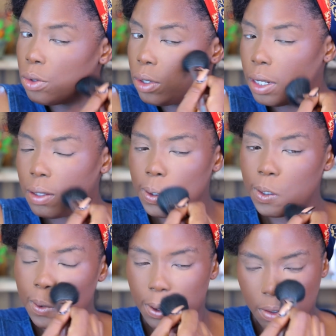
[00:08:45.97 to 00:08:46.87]
You know that
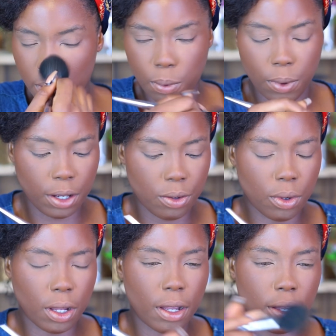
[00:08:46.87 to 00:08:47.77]
situation where
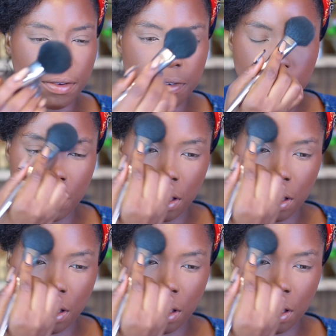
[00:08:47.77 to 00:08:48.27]
you have